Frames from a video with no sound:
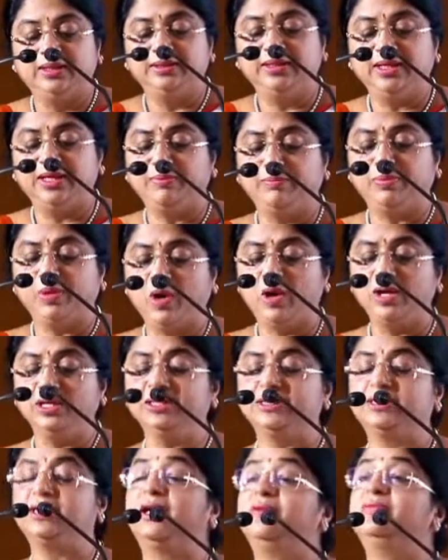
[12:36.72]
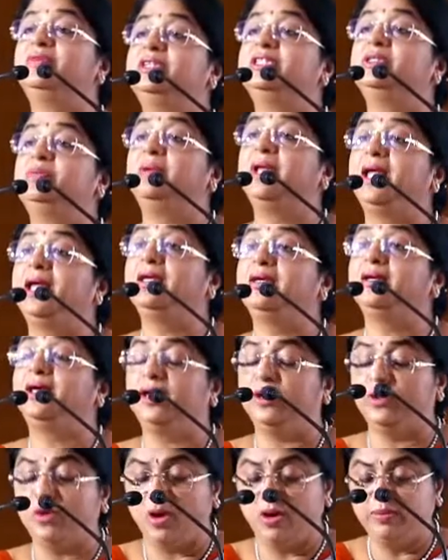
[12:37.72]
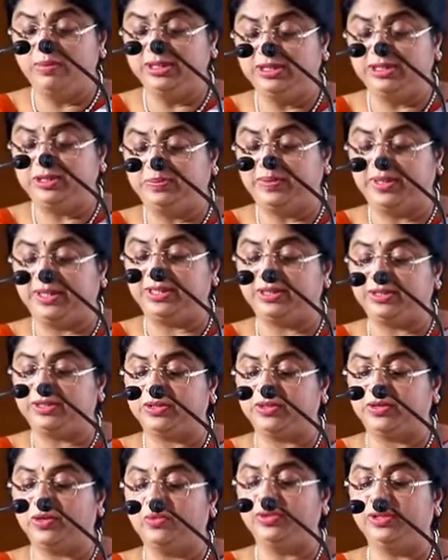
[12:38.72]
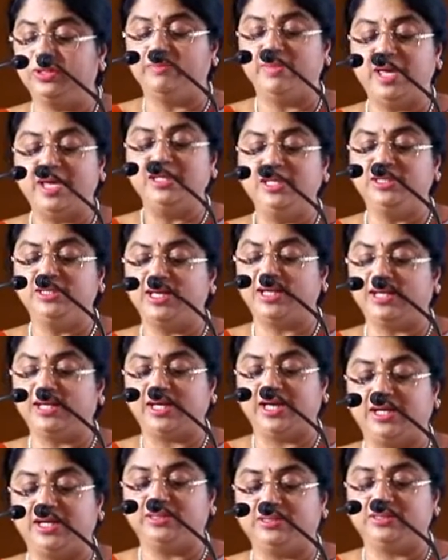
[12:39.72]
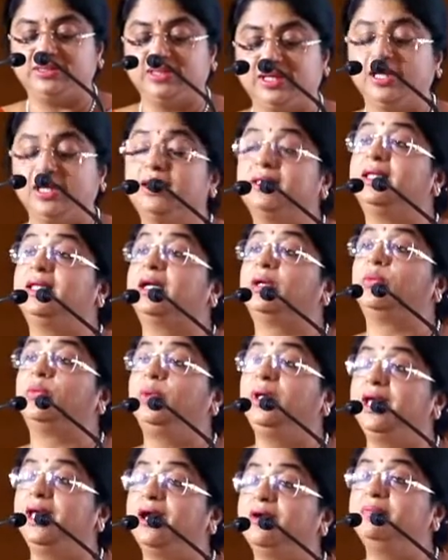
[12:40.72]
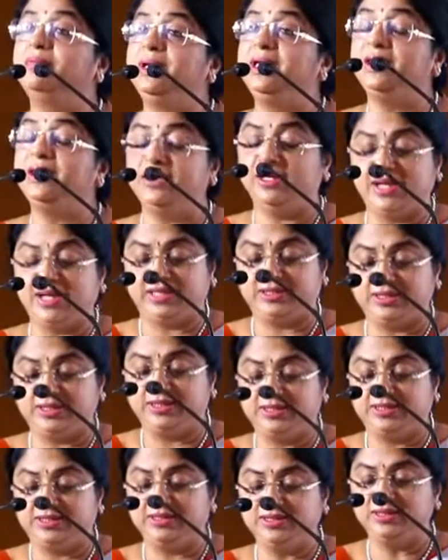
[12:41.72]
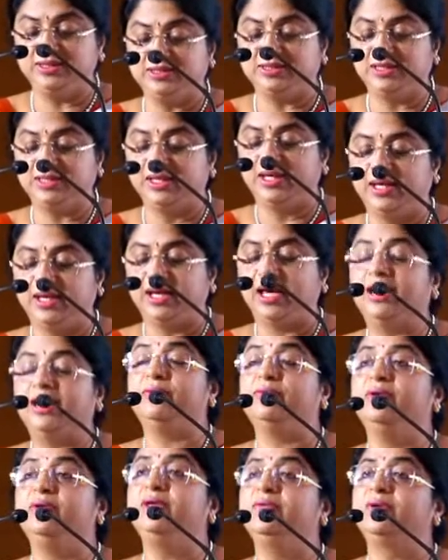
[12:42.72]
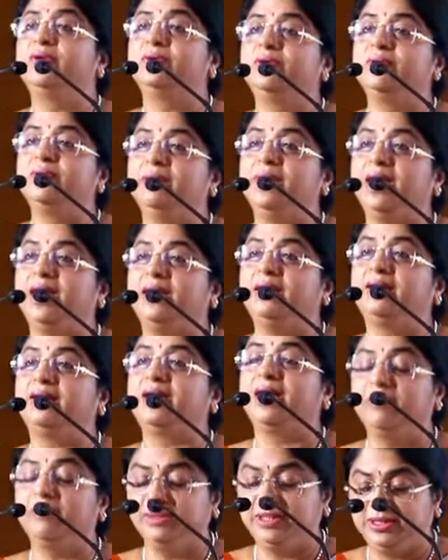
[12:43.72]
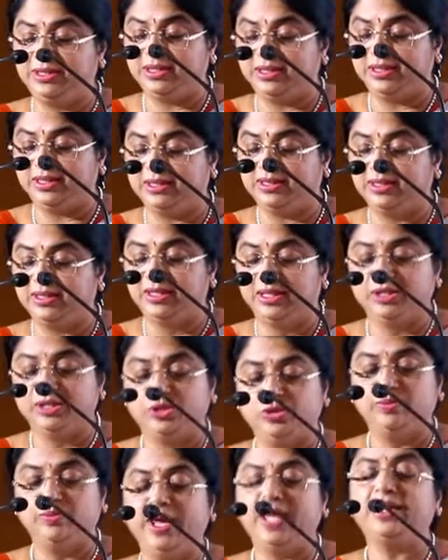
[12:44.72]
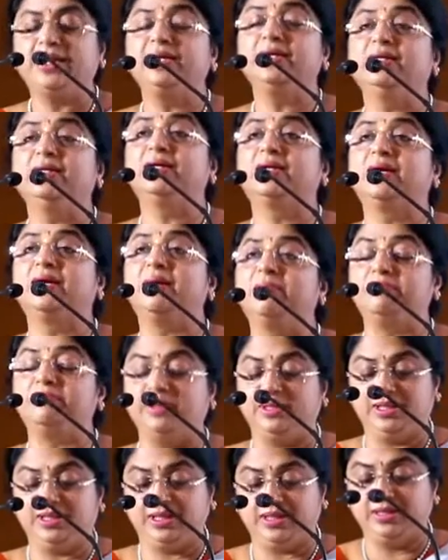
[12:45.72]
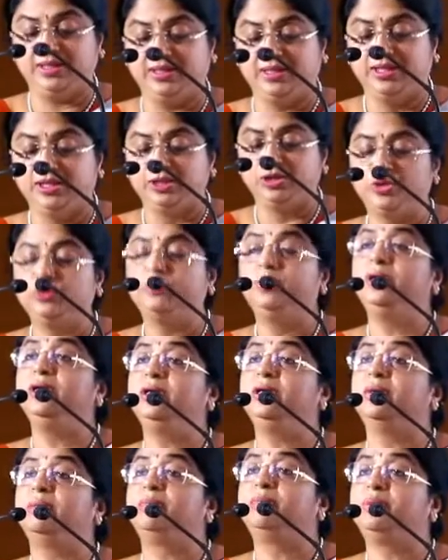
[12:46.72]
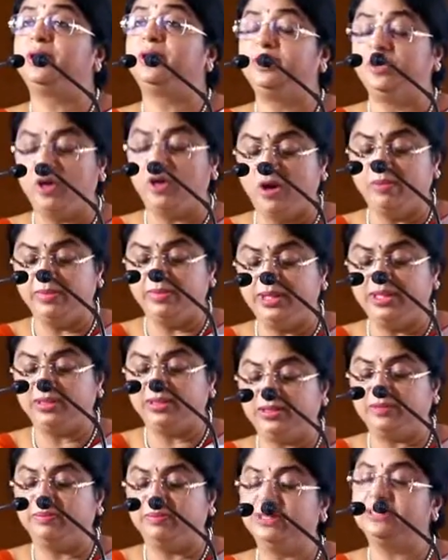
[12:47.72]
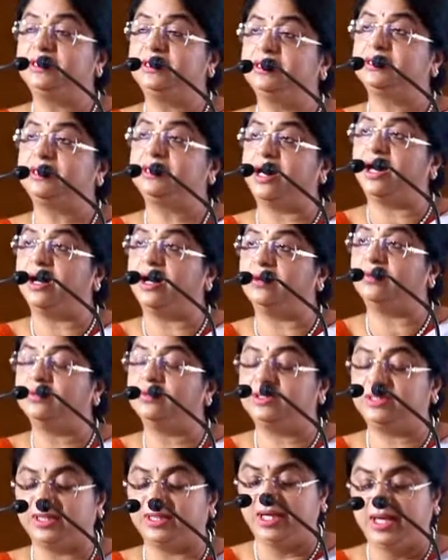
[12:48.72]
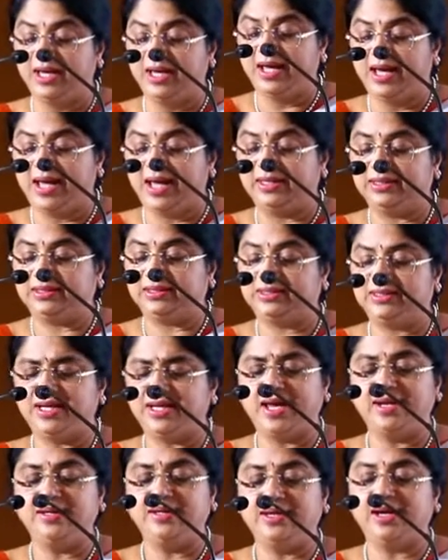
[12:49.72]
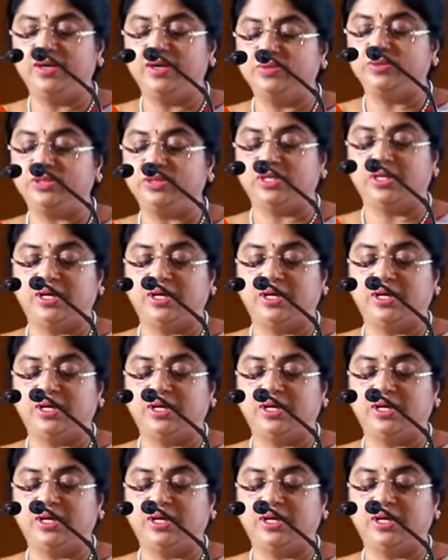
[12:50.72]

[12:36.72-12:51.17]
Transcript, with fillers: The employees have displayed enormous spirit over the many decades that we have been in existence and we will remain committed to making the company to be predominant business house and stand out,